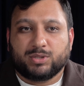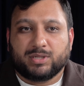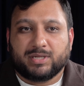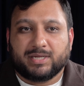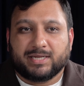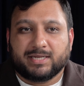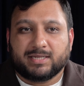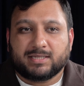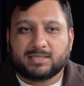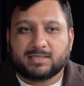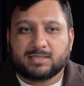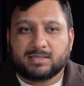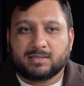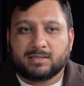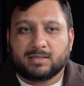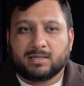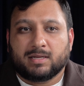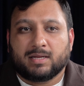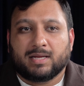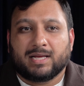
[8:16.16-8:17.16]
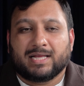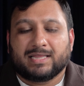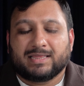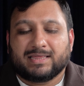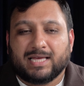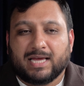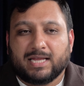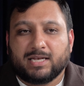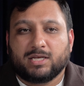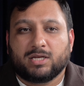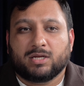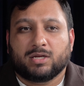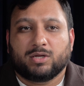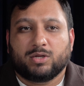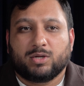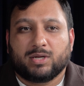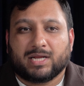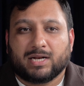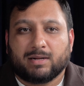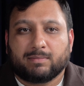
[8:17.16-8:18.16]
years, then
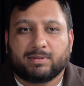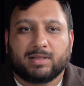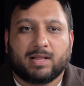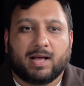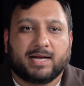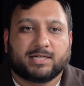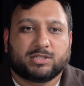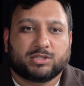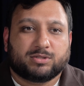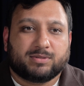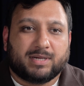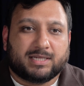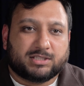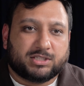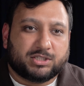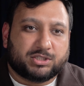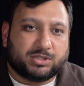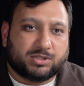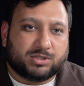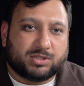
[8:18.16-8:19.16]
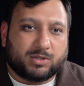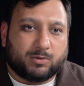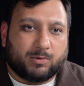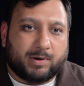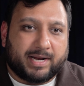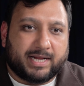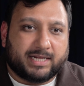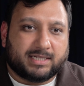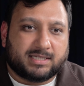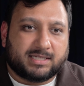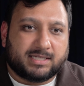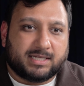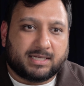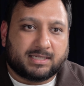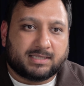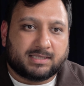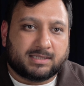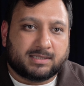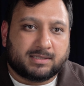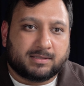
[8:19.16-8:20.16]
you can apply to transition to the
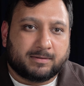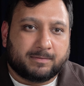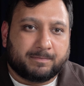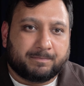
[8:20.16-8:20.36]
186.